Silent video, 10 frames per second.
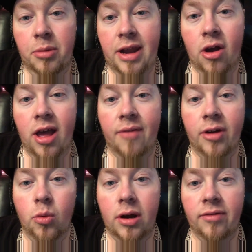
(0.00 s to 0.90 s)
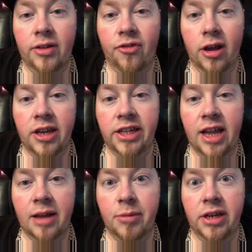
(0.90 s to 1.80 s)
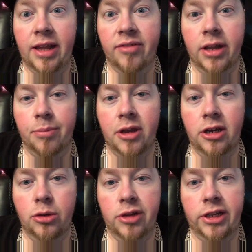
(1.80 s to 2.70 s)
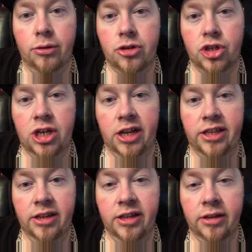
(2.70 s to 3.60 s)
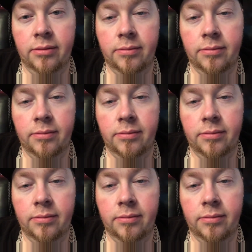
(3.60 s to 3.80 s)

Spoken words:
But now every one of his fucking segments have something to do with social justice.